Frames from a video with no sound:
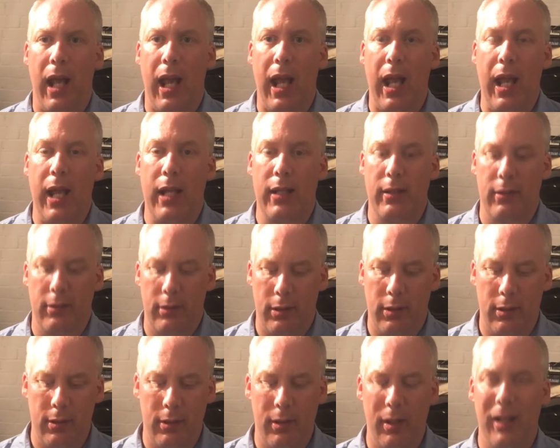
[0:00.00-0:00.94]
and
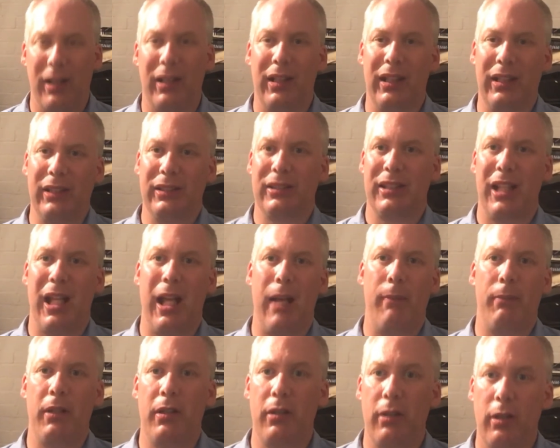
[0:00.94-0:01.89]
like the Linx
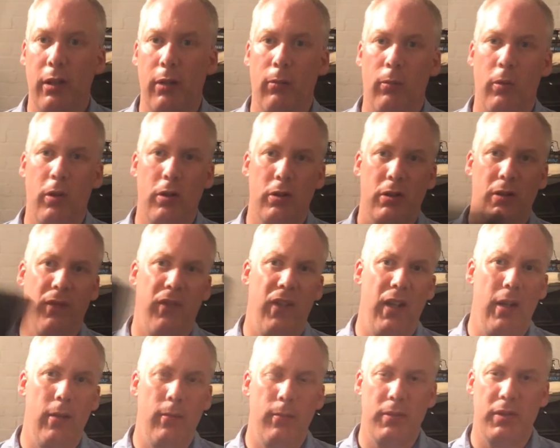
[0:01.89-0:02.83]
tablet. You can watch
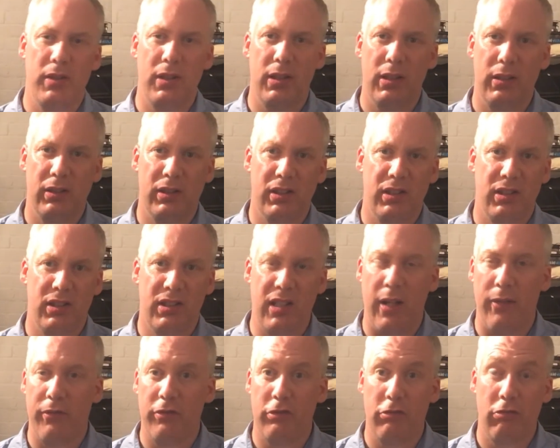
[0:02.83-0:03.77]
films and
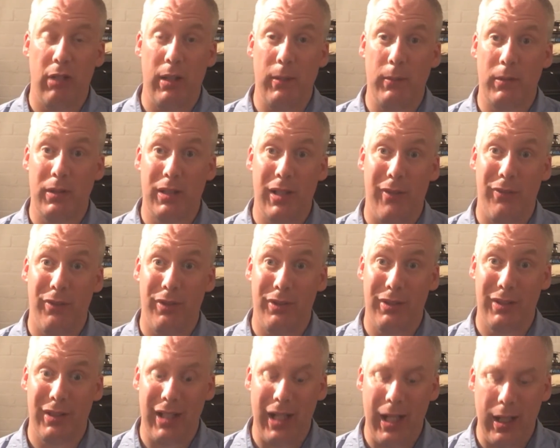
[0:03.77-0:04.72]
stuff, stream stuff
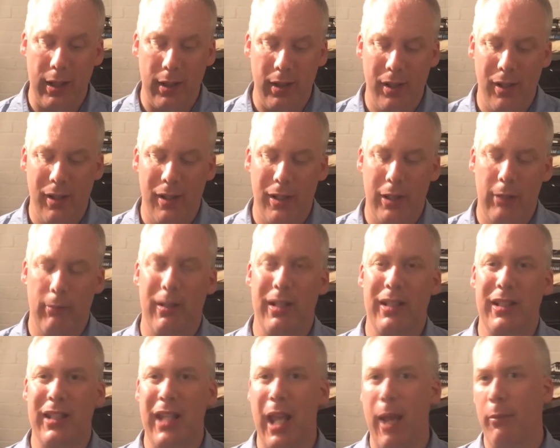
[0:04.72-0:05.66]
onto that, as well
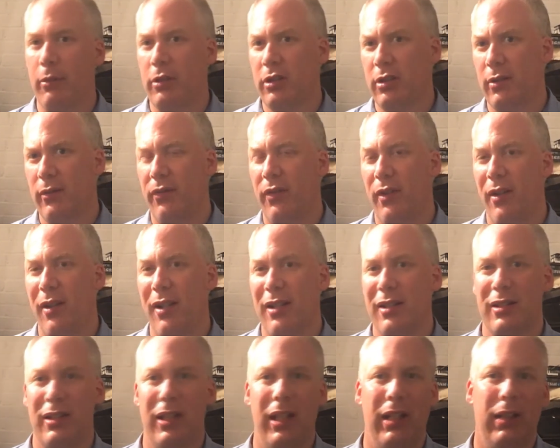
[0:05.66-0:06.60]
as the Amazon
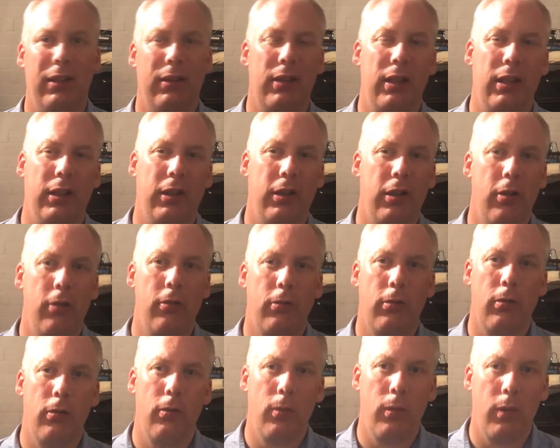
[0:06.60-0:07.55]
Fire Stick, the
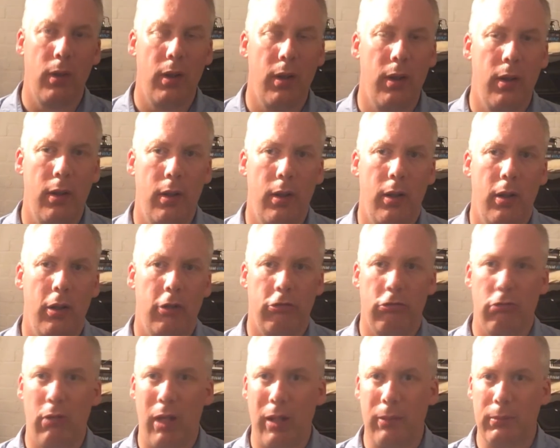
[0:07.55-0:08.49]
Google
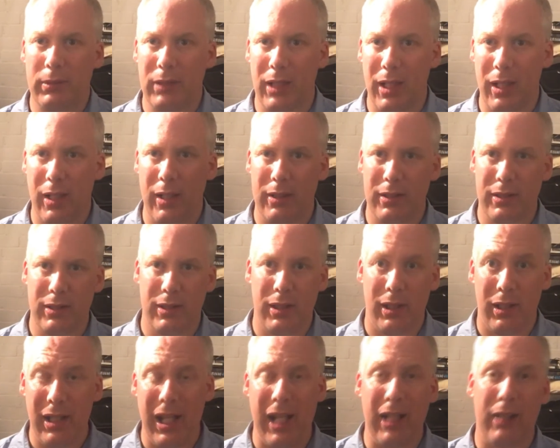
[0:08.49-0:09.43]

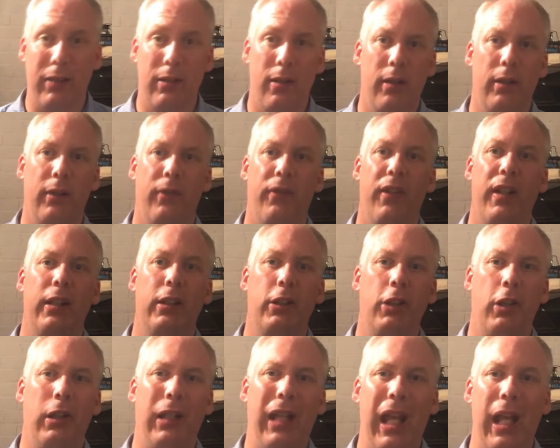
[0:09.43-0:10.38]
Chromecast, that kind of thing.
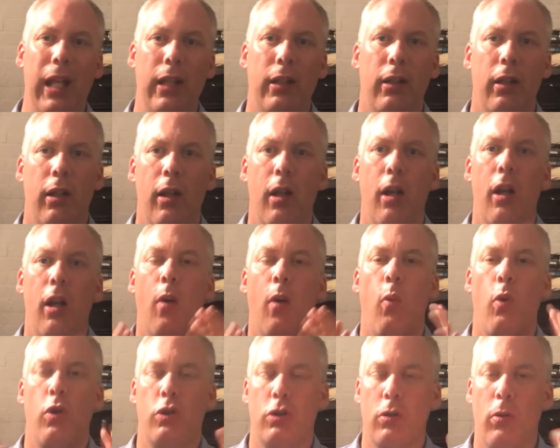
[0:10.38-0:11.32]
You can
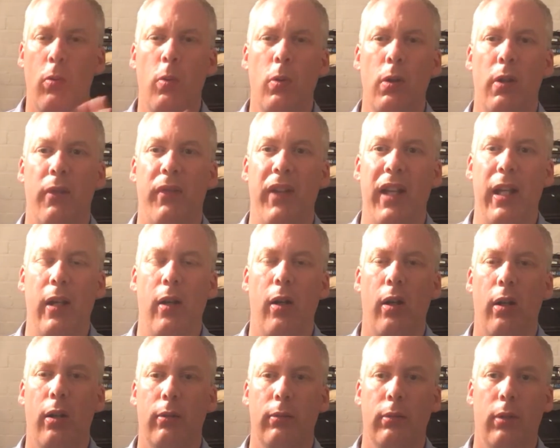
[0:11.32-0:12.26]
watch all of it
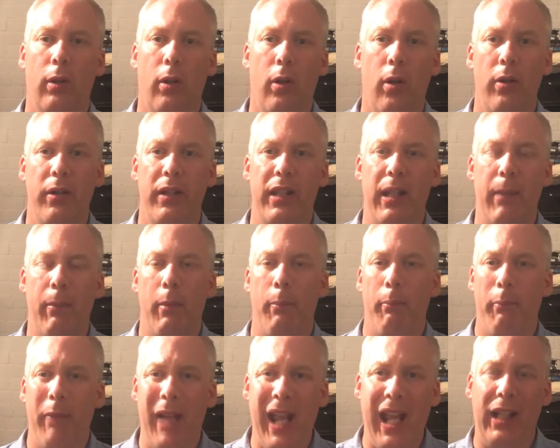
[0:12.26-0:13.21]
on them.
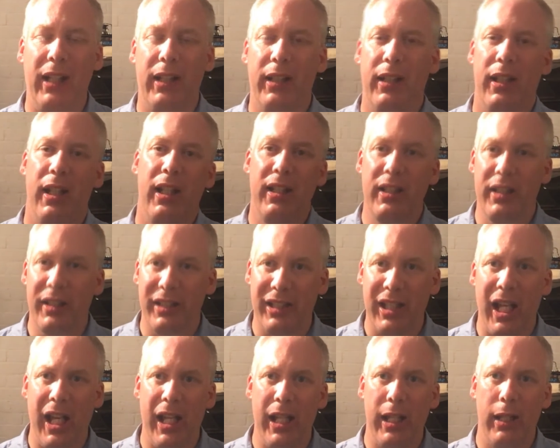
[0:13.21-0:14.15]
But back in the
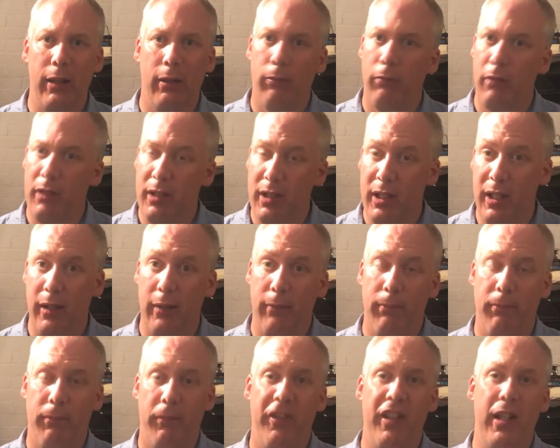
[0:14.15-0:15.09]
day when the
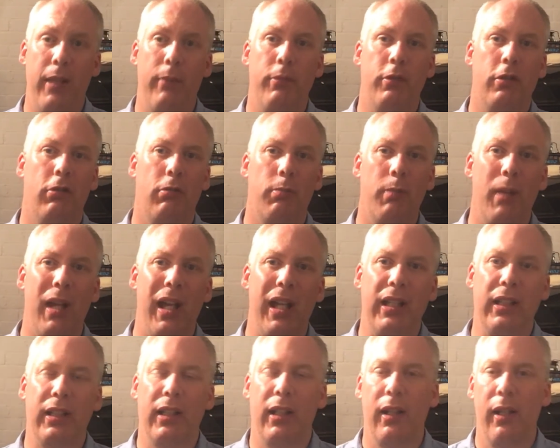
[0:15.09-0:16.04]
Philips was
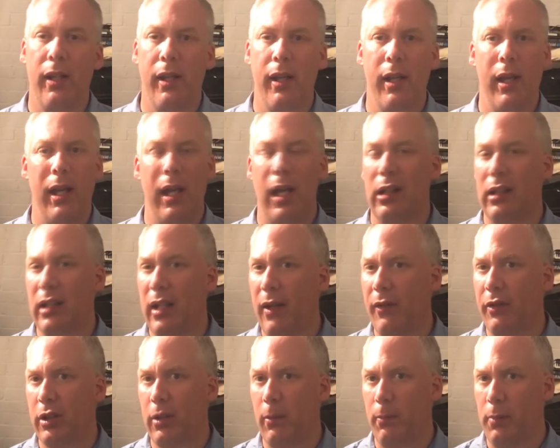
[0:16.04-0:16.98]
made and
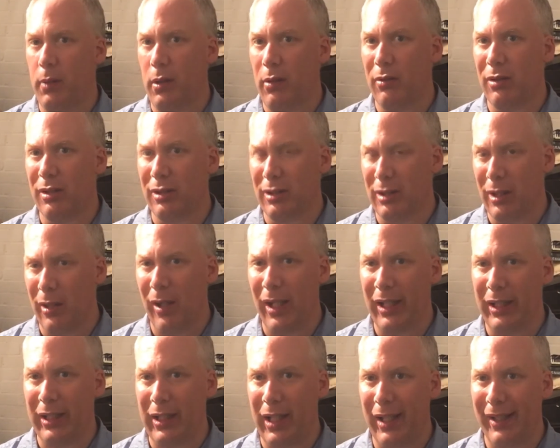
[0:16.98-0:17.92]
other computers
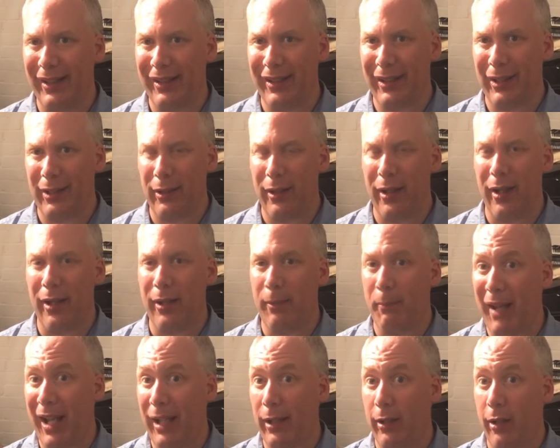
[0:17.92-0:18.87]
like it, like the
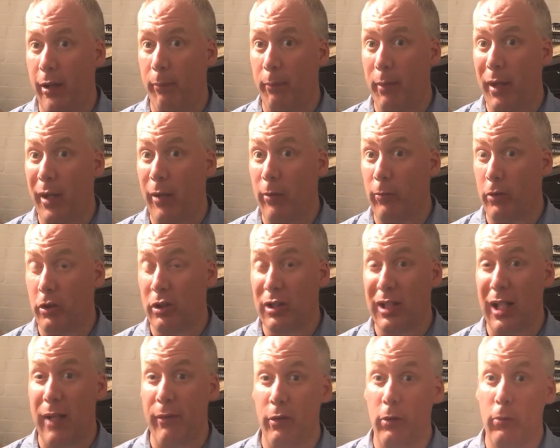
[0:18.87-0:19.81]
Packard Bell, we
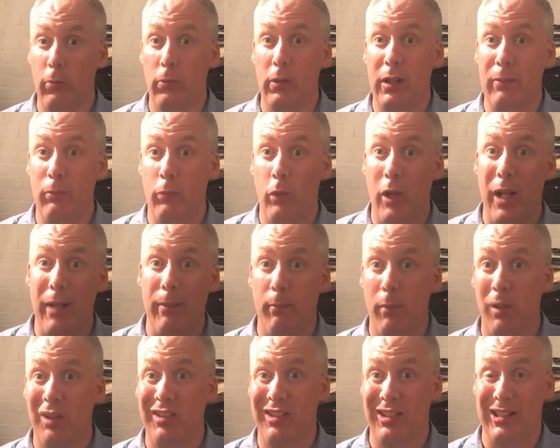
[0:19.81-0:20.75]
used to have an all-in-one
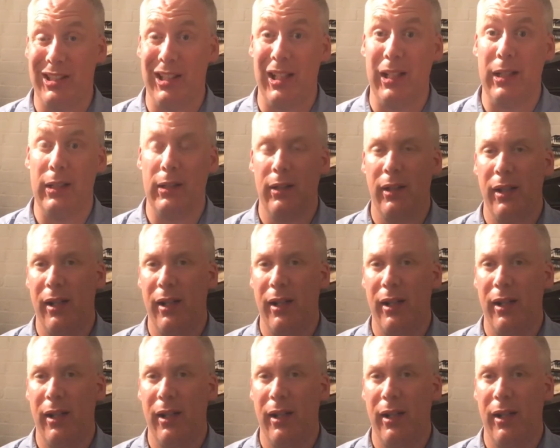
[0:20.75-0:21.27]
monitor,